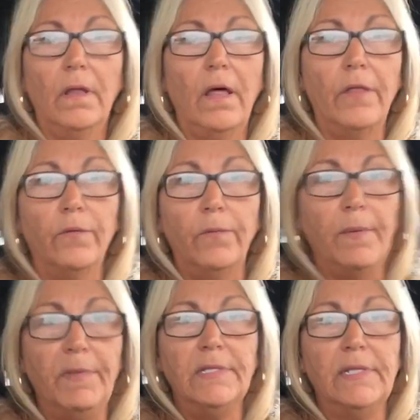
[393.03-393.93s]
other
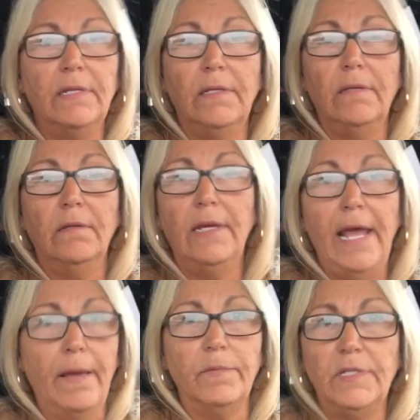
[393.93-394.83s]
women's
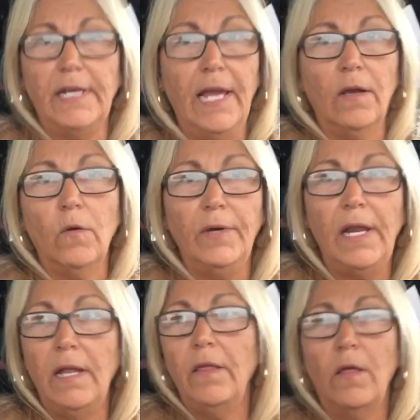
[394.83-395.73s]
camps. They can't go in
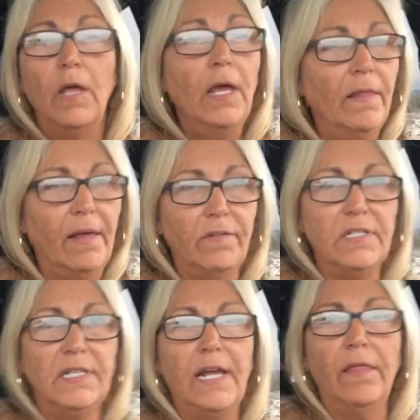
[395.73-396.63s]
any of the, they have to
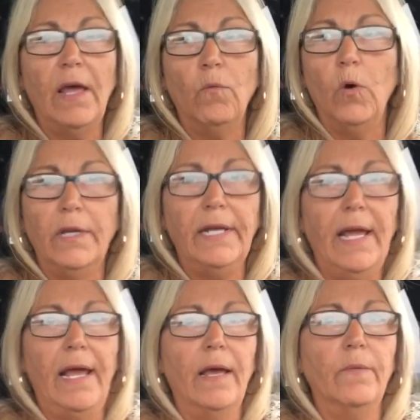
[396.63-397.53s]
stay in that one
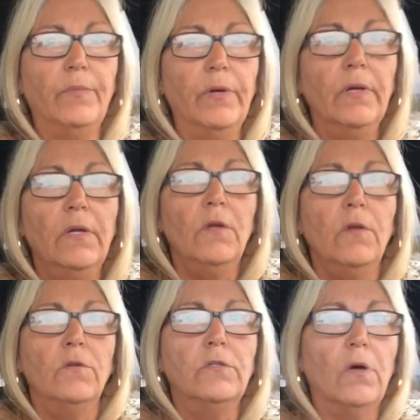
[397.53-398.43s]
camp.
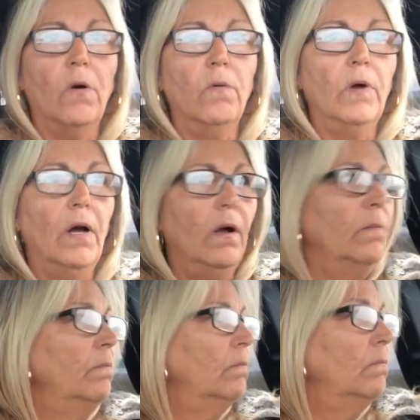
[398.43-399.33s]
So
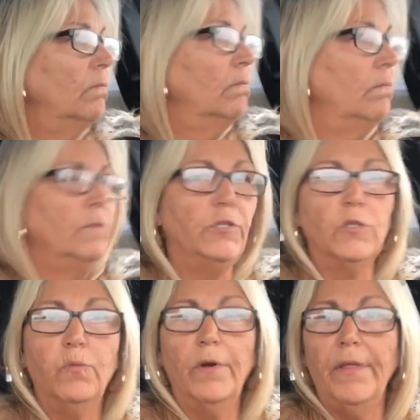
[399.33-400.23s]

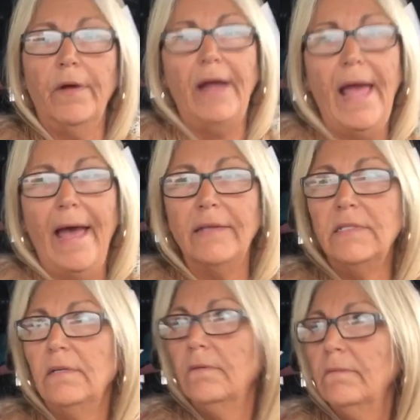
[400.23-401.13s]
just where they're
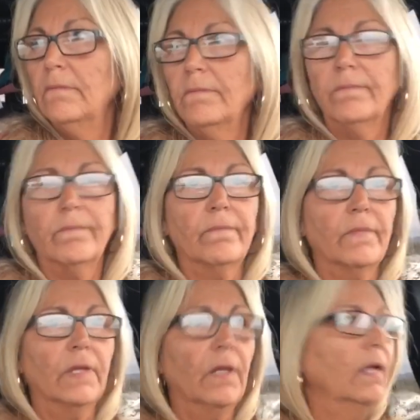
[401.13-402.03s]
at.
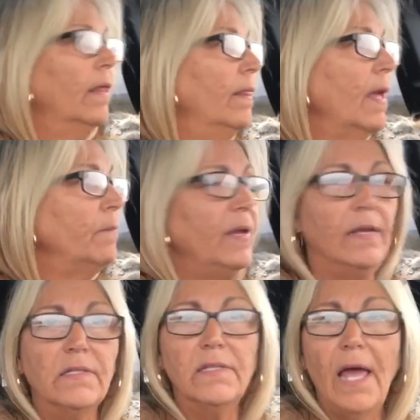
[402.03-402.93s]
That
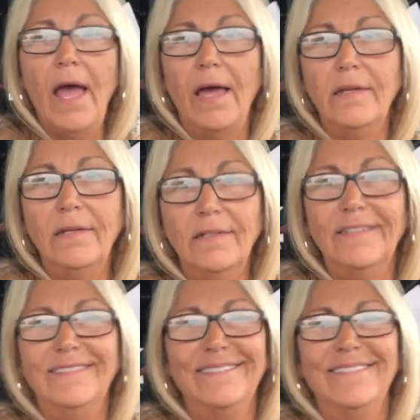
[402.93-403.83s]
being said,
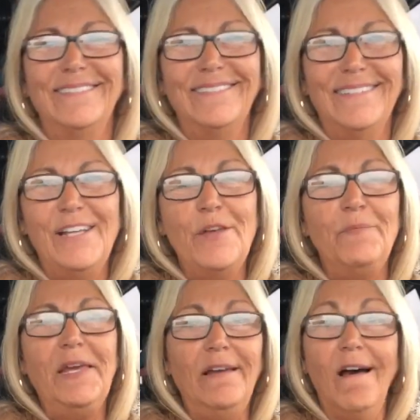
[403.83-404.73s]

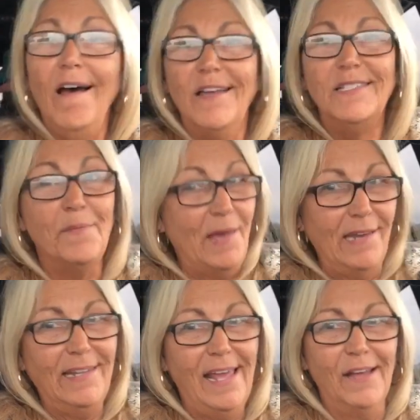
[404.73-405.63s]
because the
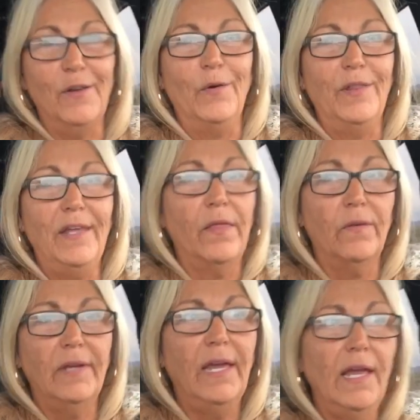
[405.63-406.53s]
men can't go to the
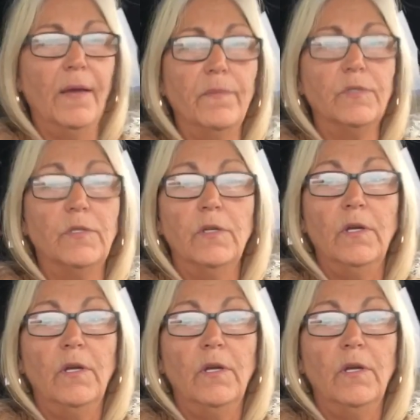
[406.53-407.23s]
other camps,